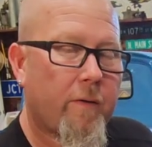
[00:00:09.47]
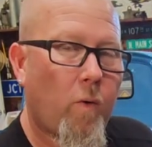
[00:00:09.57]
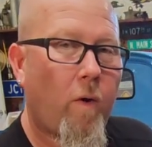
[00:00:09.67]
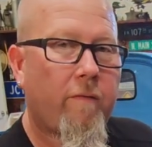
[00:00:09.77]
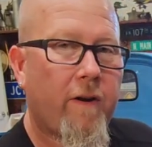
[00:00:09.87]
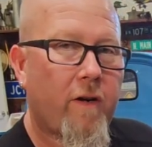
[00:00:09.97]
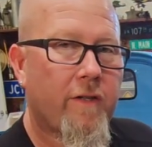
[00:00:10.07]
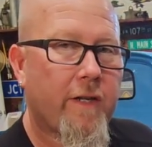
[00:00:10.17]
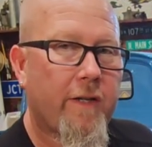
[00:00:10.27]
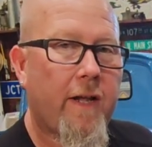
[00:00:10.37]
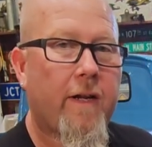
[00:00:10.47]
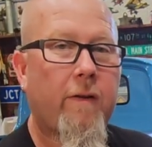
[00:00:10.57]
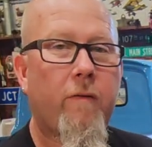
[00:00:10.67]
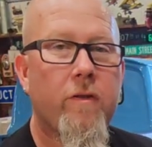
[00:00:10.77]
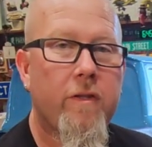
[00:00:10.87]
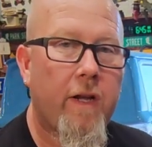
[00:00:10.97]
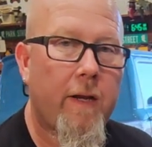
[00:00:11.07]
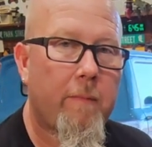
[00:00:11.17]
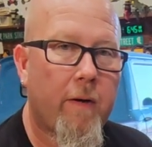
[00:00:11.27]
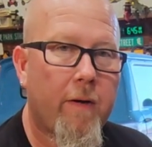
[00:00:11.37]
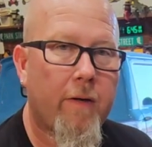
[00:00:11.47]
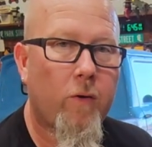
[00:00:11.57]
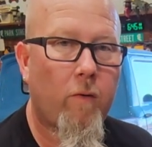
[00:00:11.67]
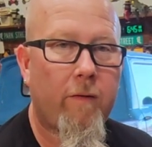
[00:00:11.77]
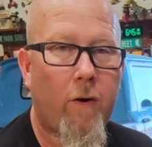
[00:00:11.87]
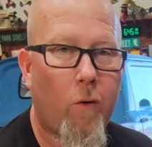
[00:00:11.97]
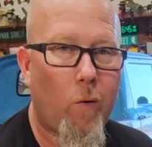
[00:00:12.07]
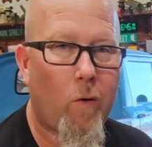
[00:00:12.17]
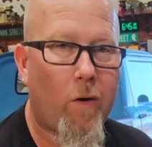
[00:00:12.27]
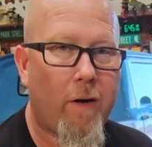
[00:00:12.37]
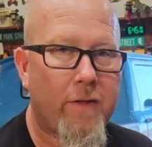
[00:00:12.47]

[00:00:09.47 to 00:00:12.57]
Corvairs. Not a first-time Corvair owner.